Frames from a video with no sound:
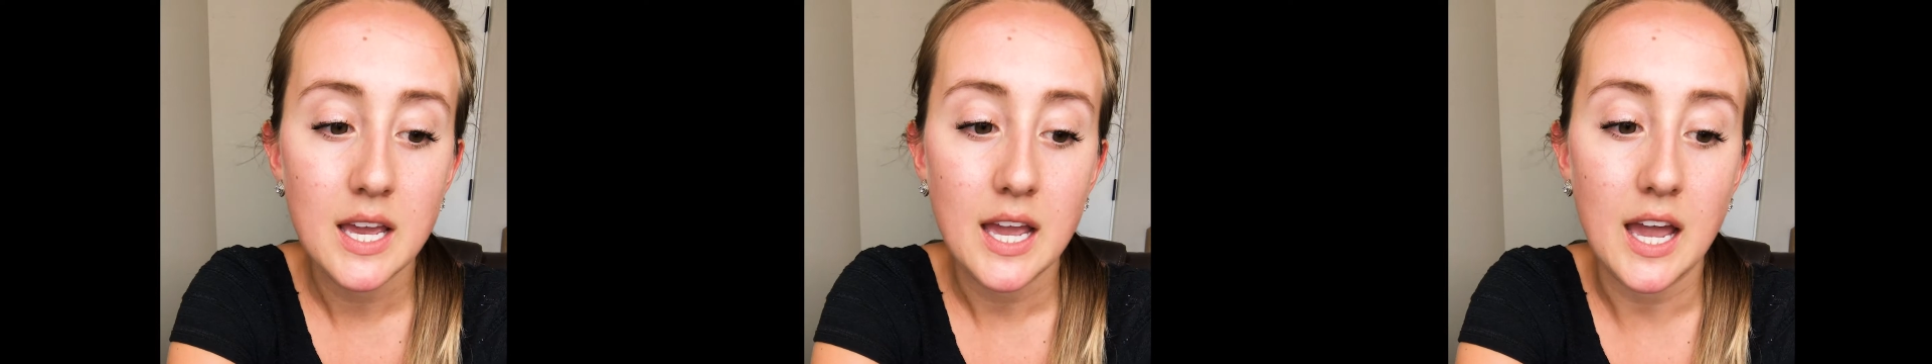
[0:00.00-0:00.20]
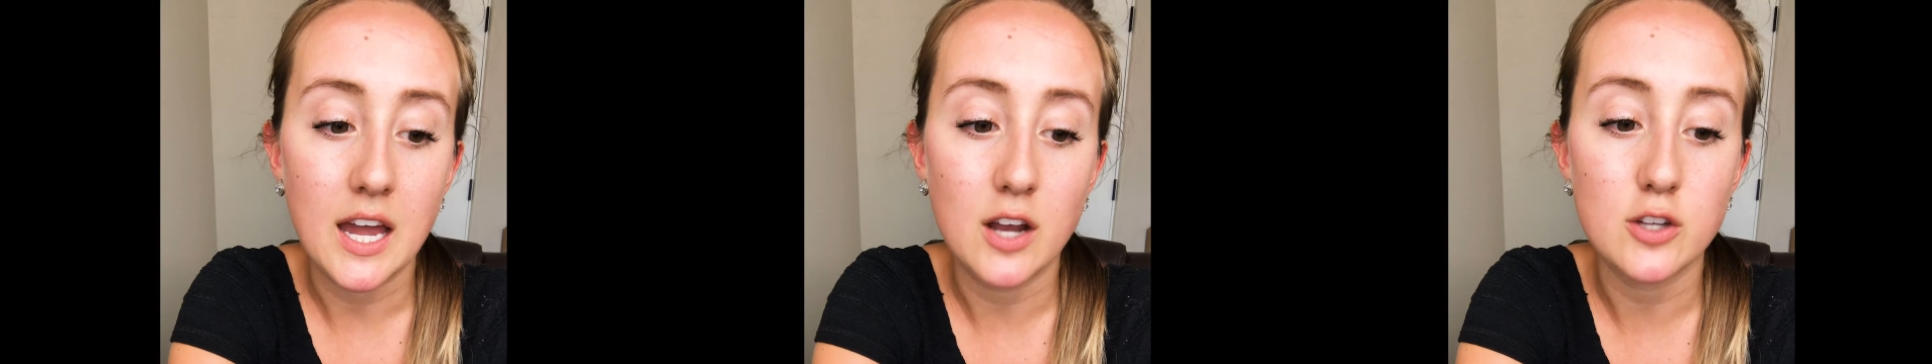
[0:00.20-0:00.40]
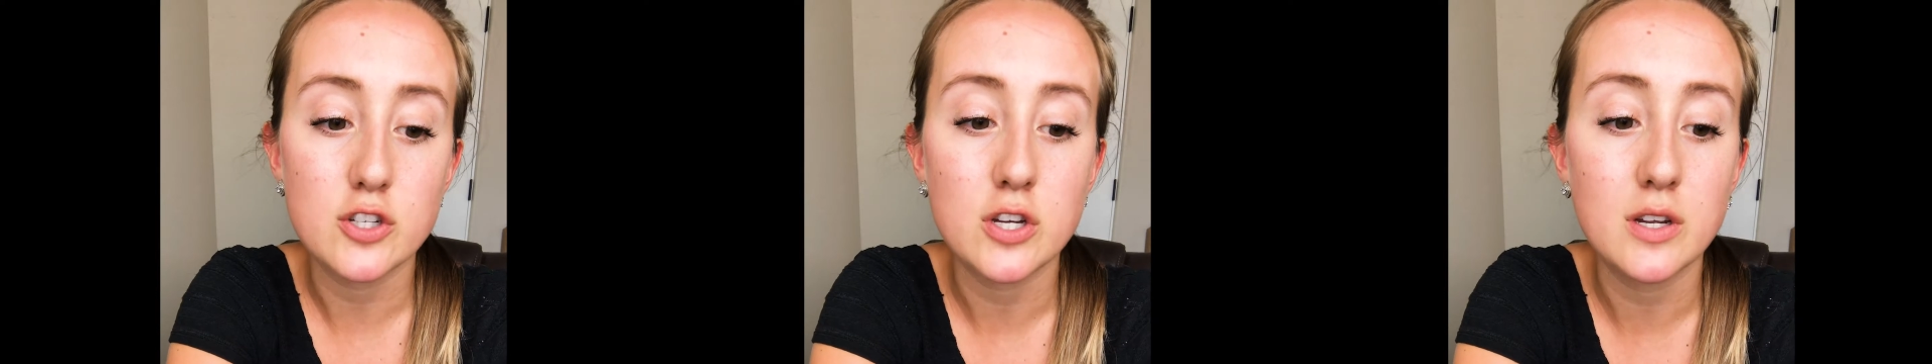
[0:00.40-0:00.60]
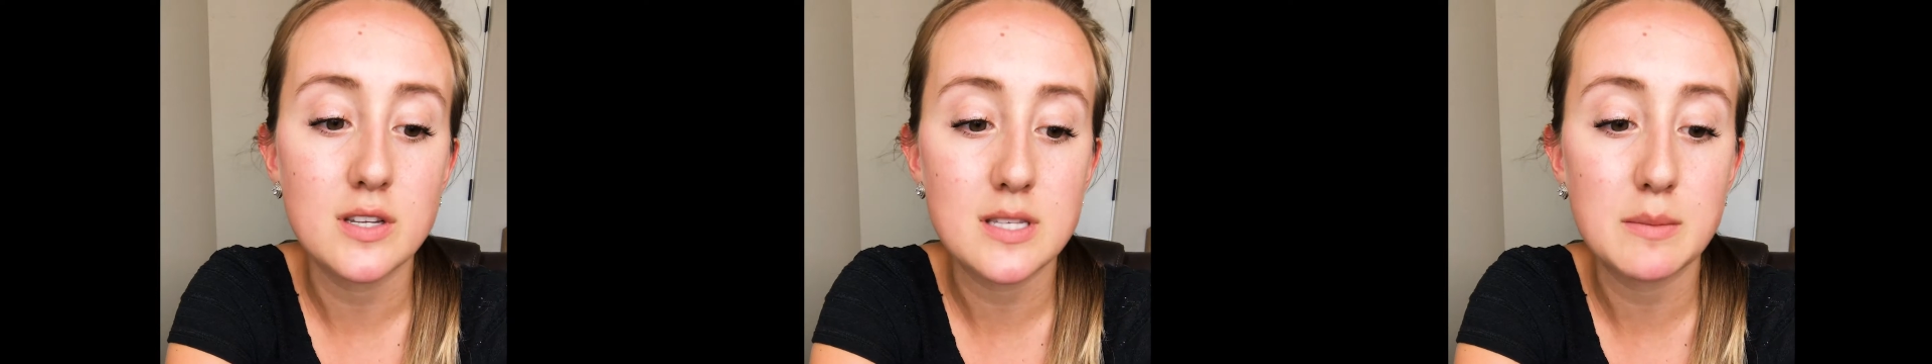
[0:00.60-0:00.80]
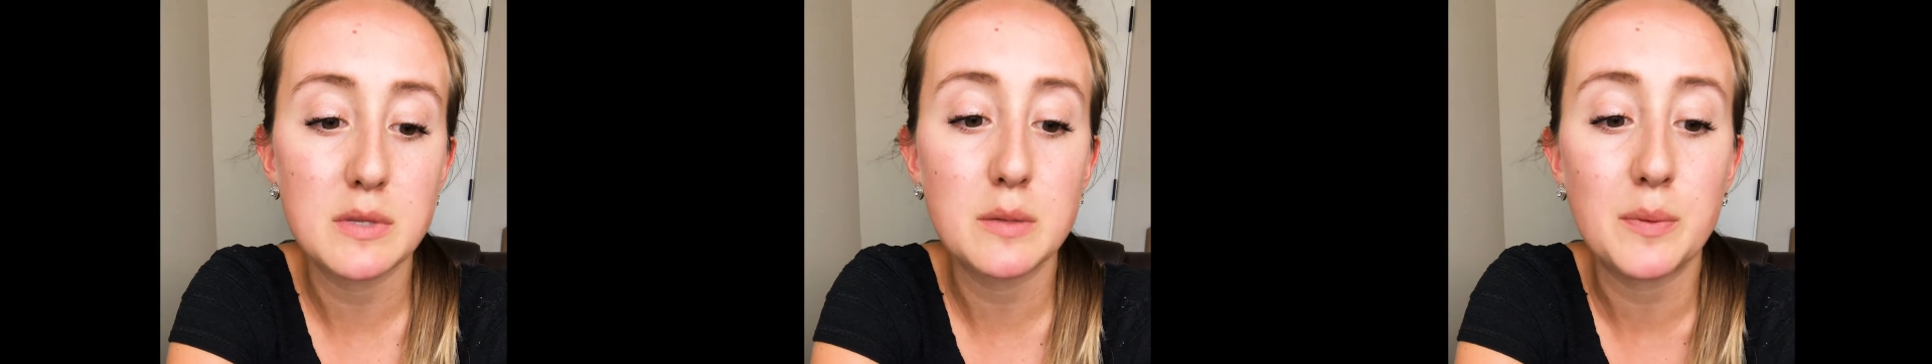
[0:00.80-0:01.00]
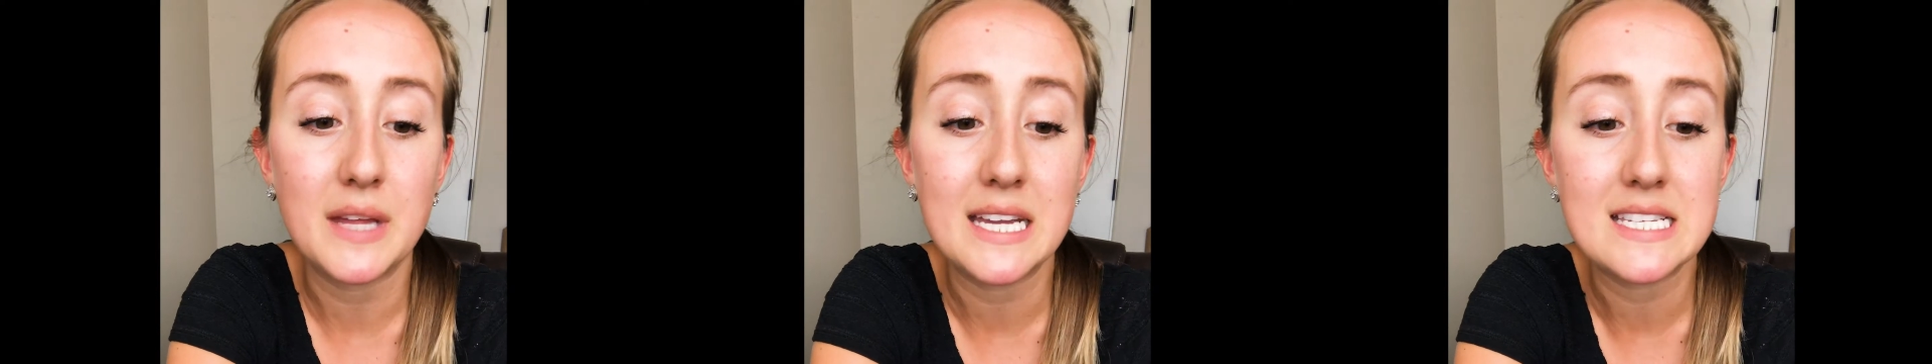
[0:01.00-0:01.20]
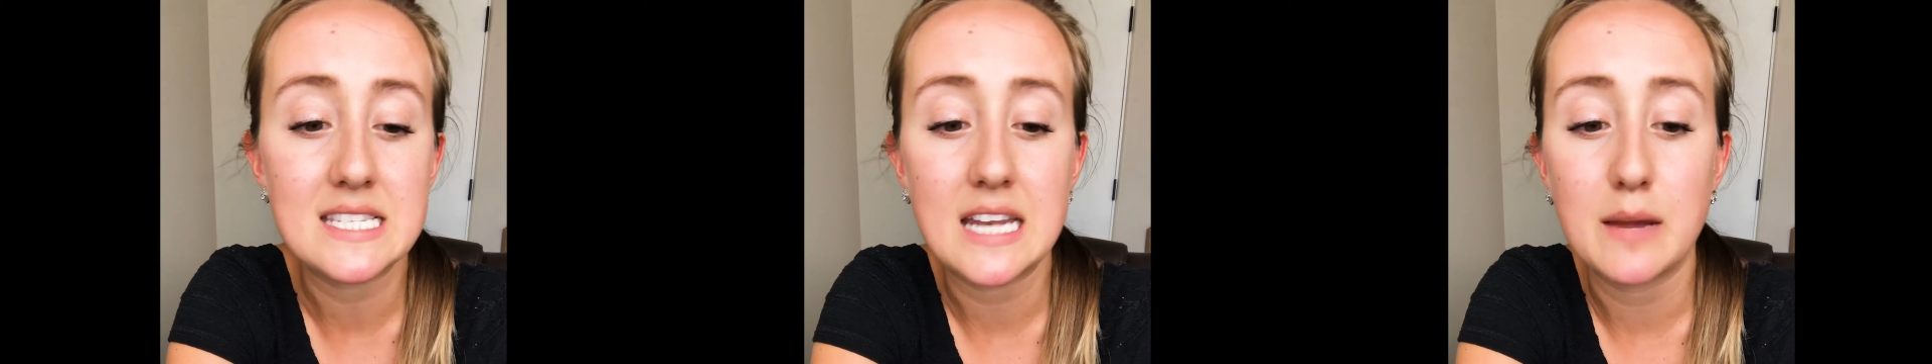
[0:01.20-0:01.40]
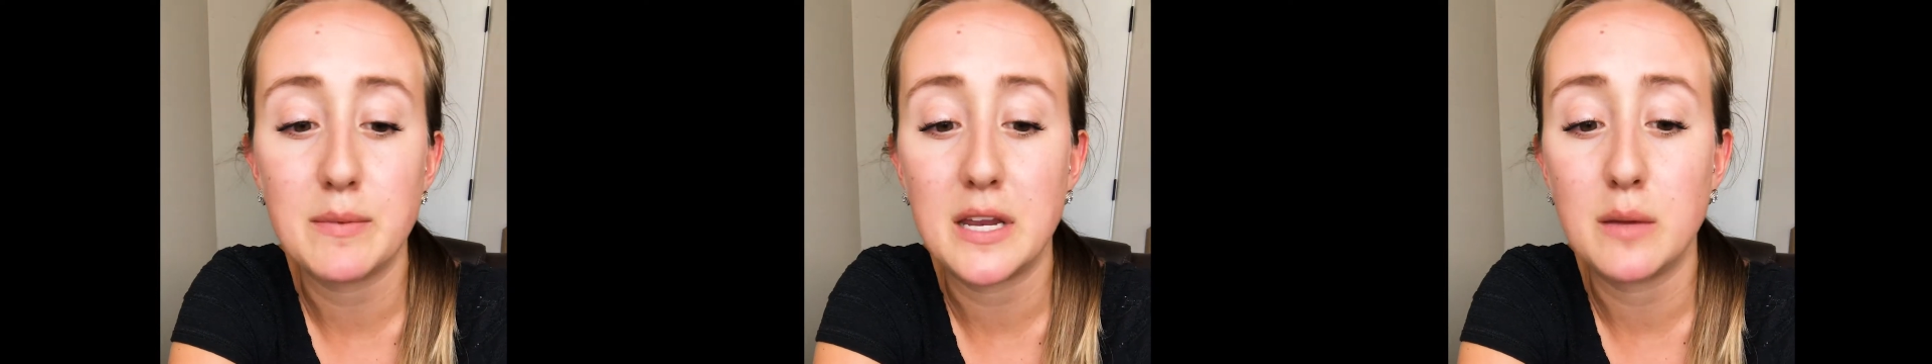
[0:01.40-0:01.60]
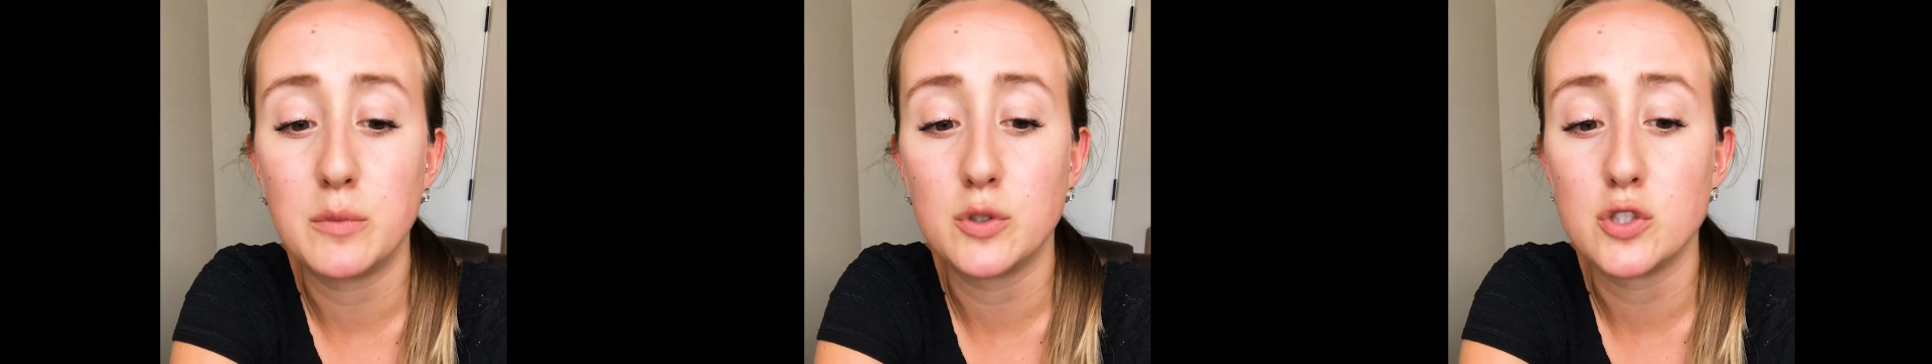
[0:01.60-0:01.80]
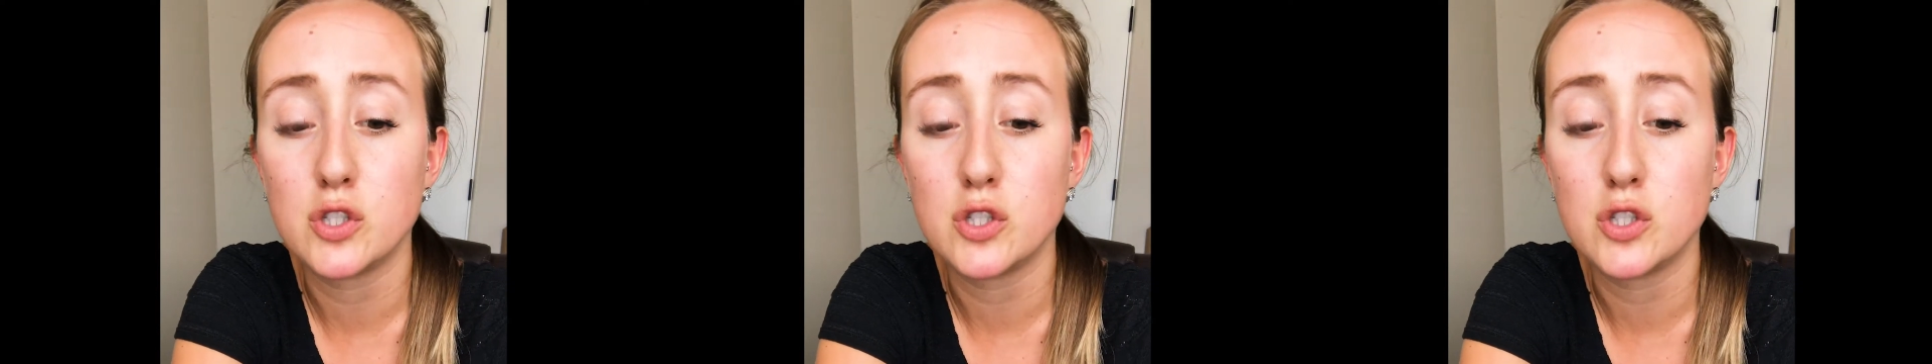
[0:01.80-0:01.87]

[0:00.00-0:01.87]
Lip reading: And I'll show you some of the plants that I've been able